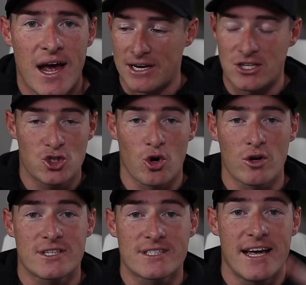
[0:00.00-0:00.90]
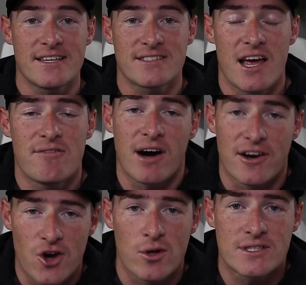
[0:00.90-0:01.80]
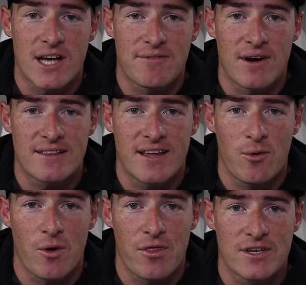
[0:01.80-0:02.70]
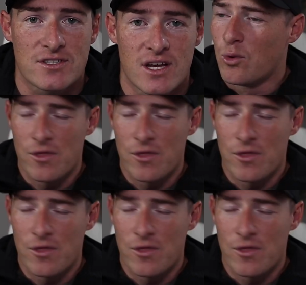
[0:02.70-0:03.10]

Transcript: But in short, stay safe. I know it's tough out there with this